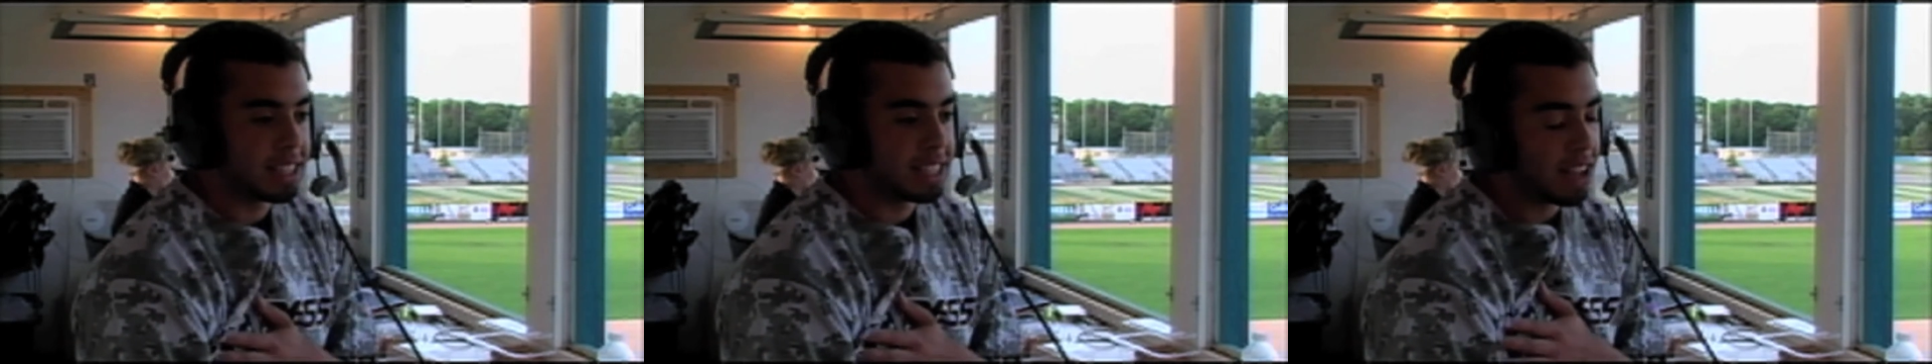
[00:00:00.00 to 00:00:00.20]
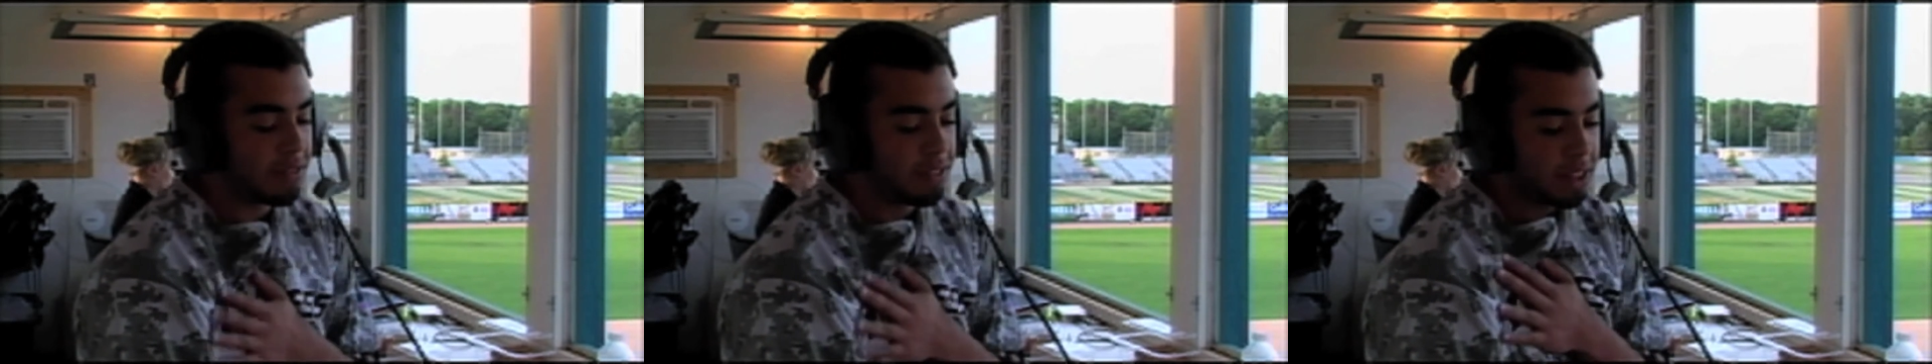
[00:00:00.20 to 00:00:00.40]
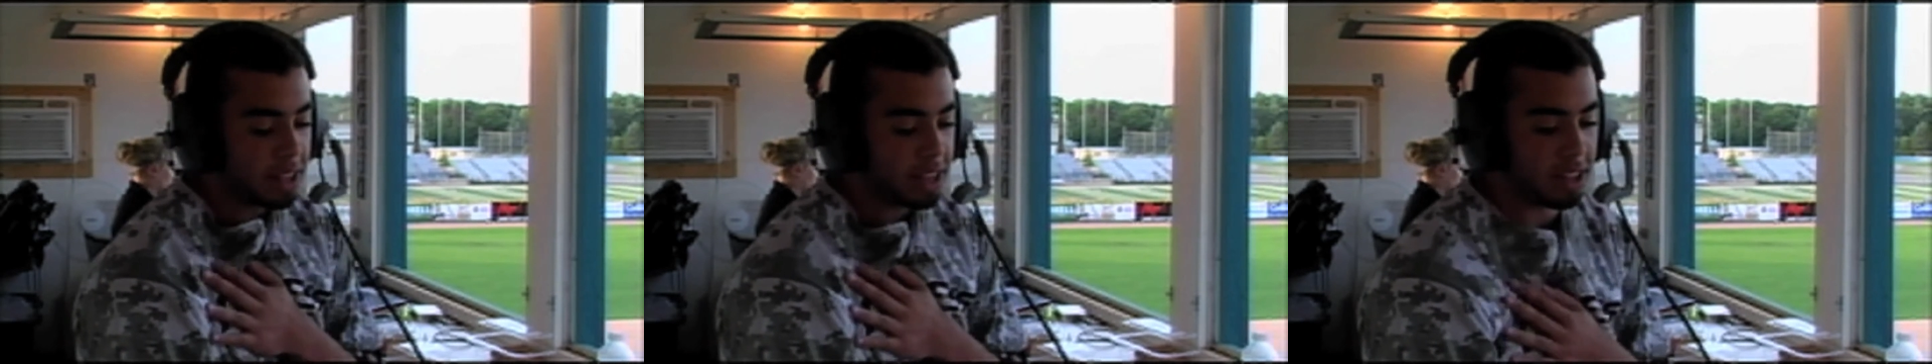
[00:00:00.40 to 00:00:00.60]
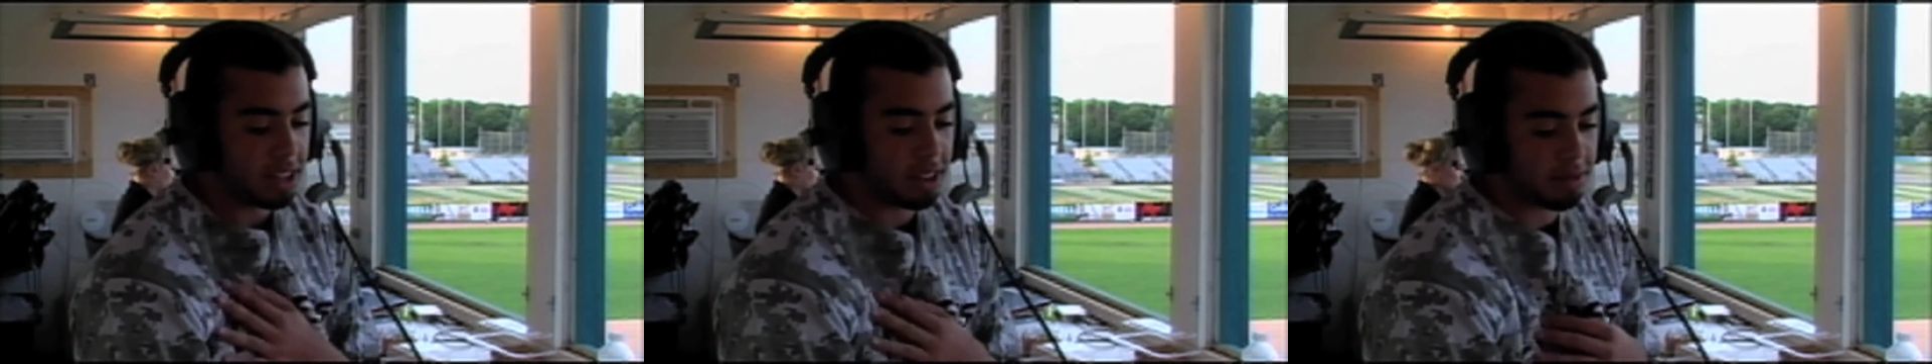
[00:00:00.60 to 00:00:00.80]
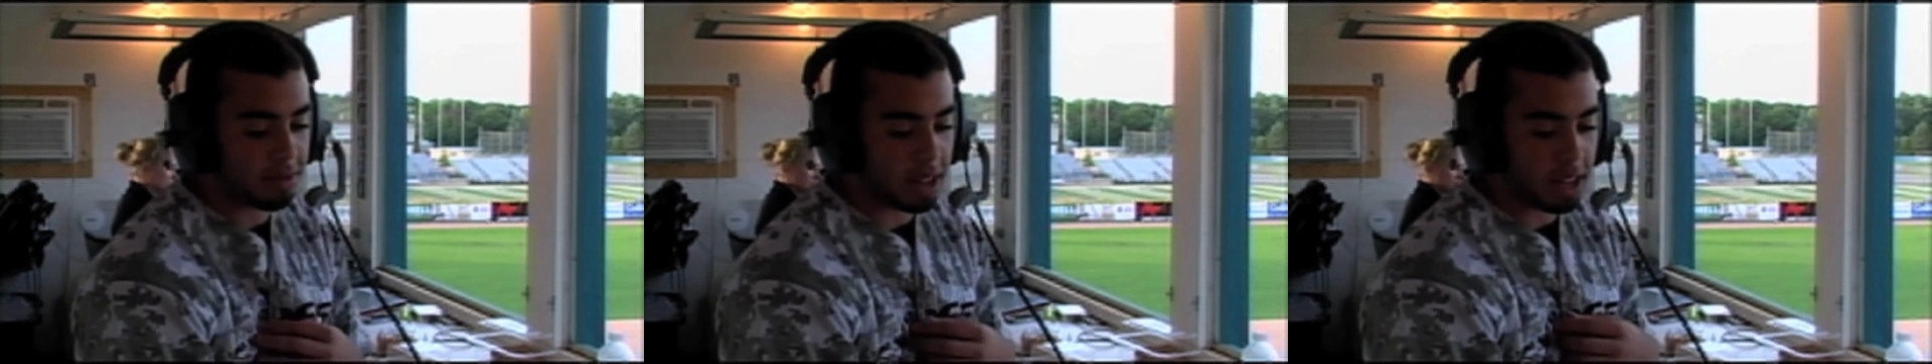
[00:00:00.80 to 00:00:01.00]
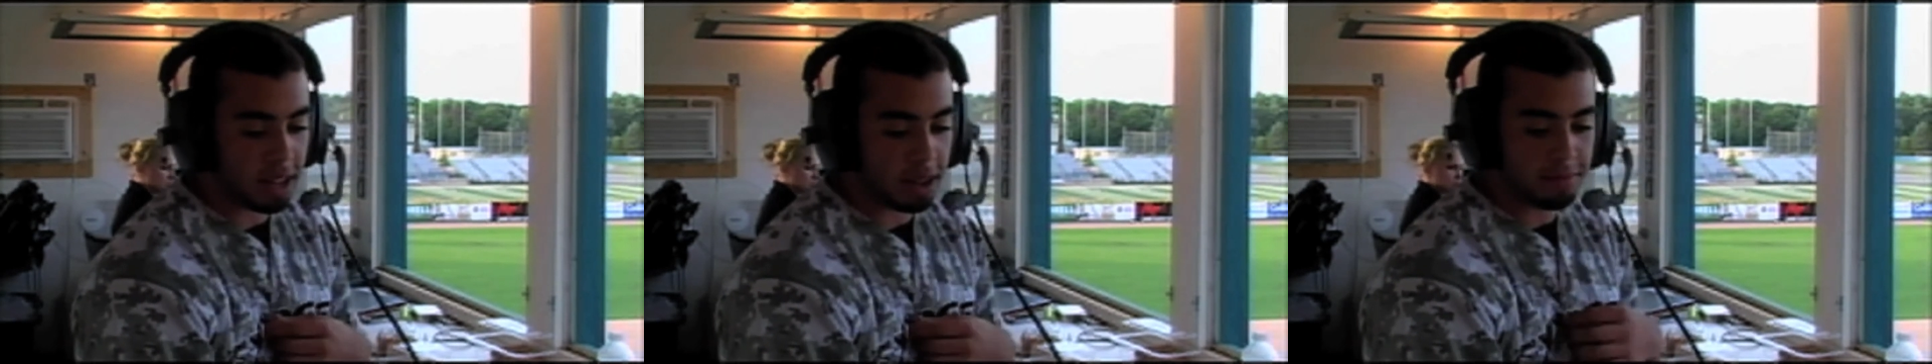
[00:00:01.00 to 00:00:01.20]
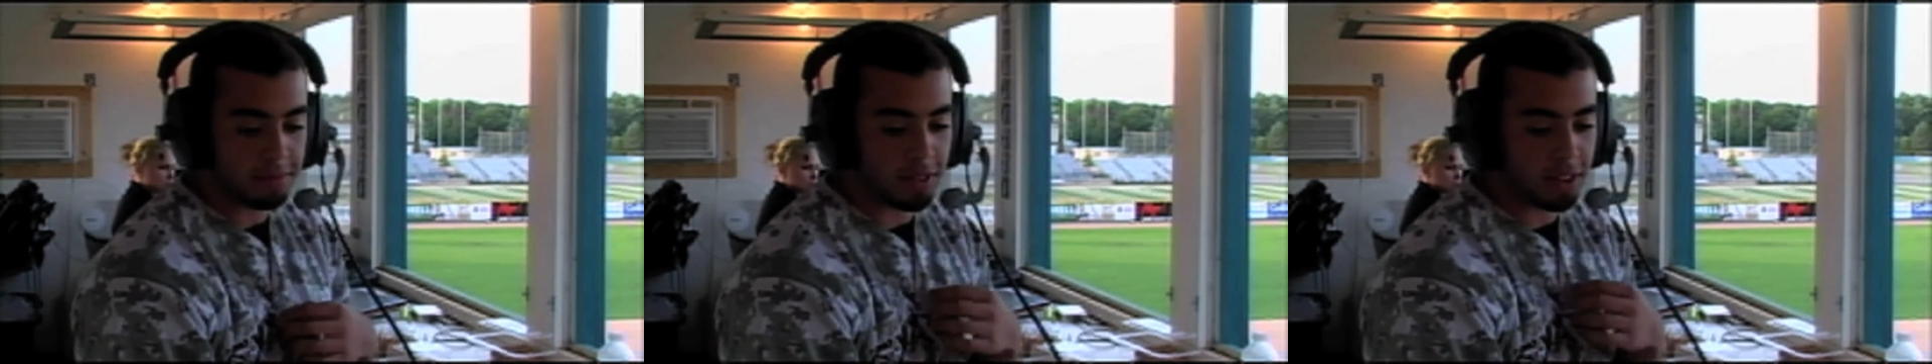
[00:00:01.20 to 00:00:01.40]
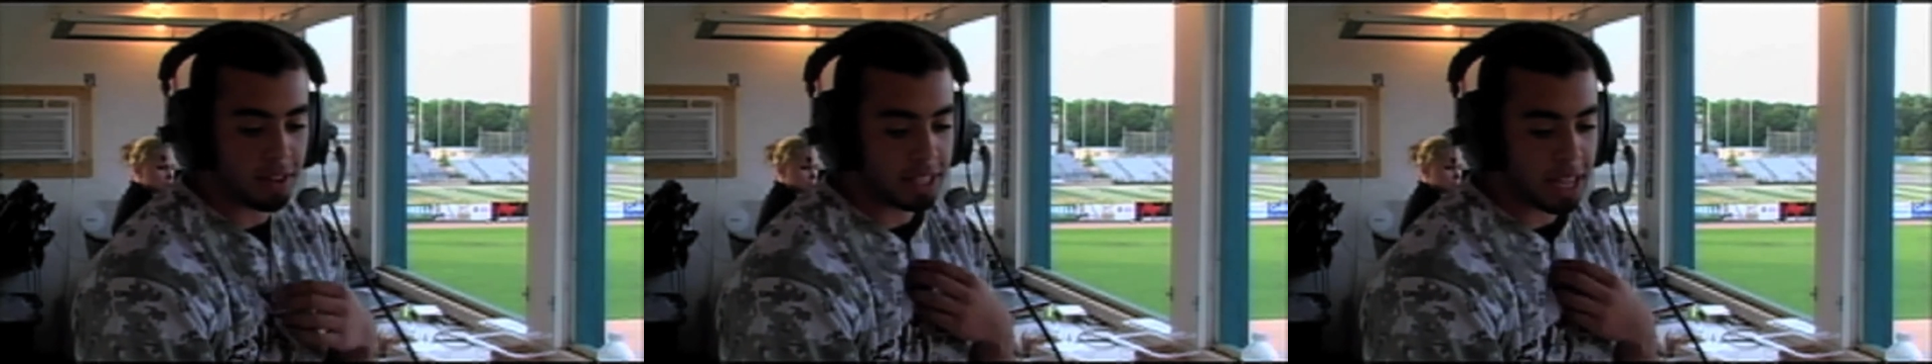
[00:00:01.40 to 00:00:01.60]
Definitely.
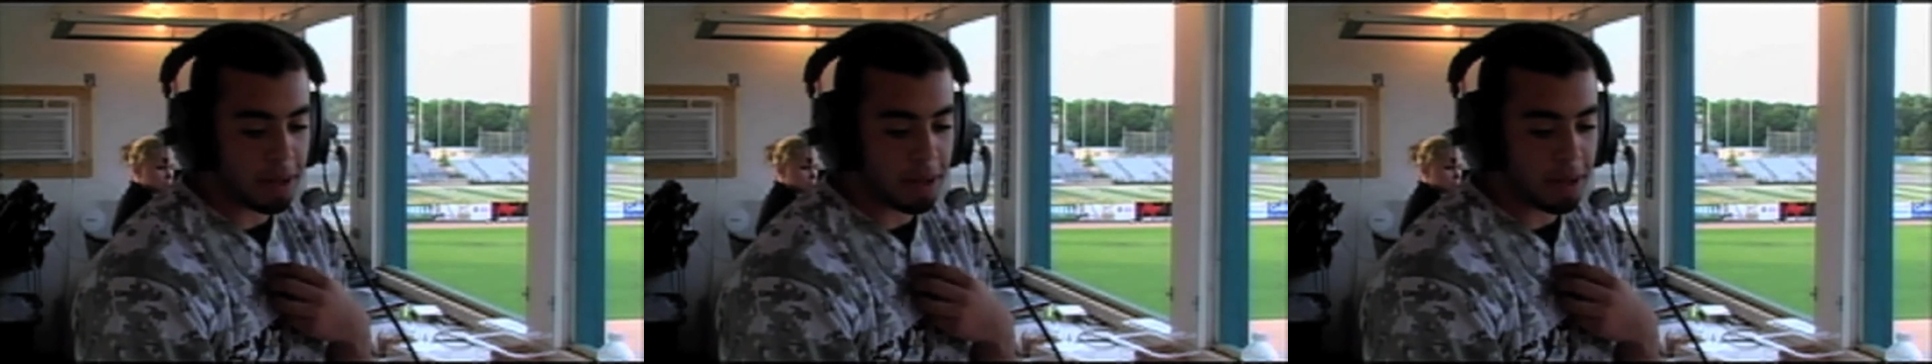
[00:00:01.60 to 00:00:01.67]
First